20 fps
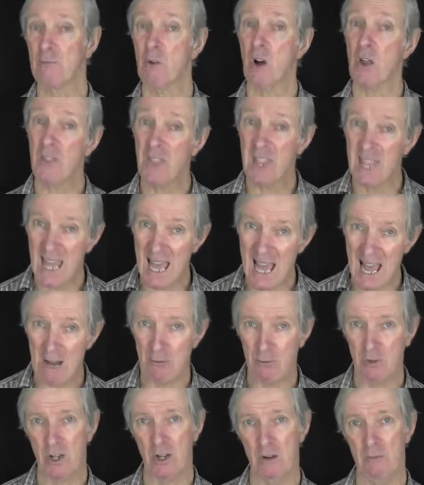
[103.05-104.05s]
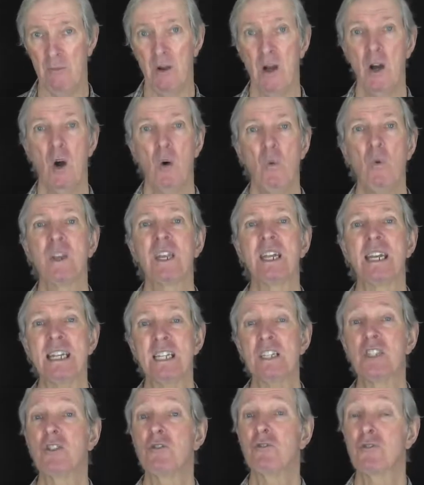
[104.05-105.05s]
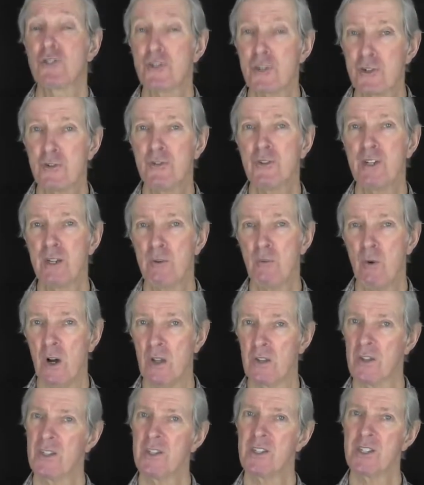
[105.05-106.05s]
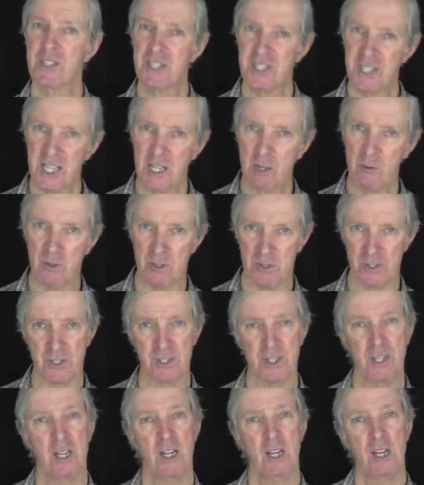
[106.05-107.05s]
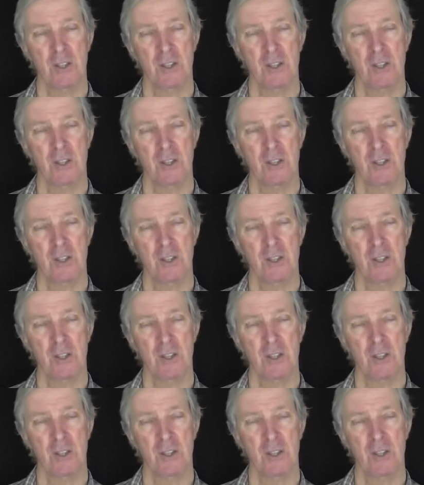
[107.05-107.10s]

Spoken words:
One, the outcome, what it is you truly want; the sequence,